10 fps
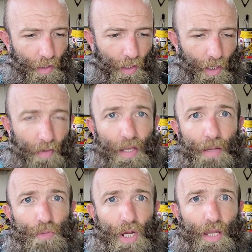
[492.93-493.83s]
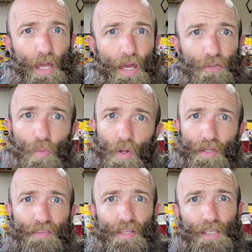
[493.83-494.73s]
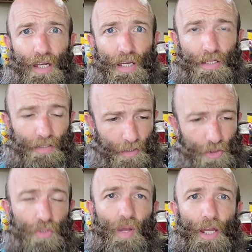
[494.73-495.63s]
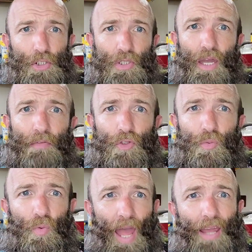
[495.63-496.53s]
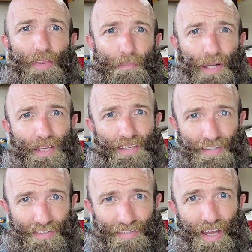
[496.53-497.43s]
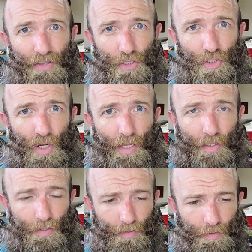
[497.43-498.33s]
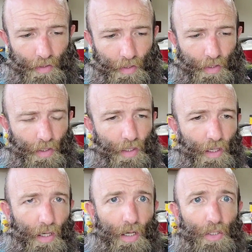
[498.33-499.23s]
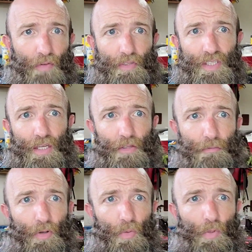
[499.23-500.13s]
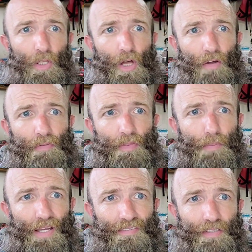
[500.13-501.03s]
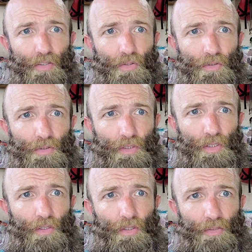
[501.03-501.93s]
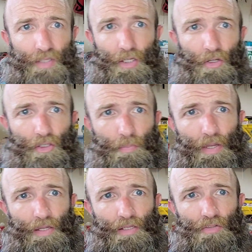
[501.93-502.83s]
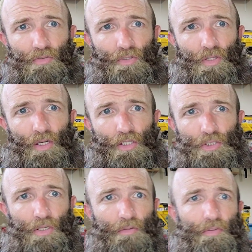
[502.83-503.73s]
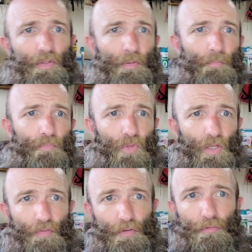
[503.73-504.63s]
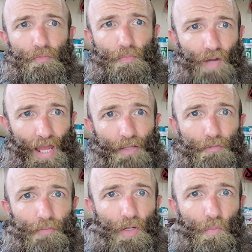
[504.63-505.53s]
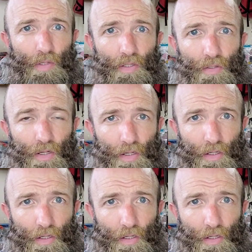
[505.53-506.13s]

that Amtrak has. One is the kind that you actually have to rack the bike inside the train. You have to take the front wheel off the bicycle, take all your panniers and your luggage off. You have to rack the front wheel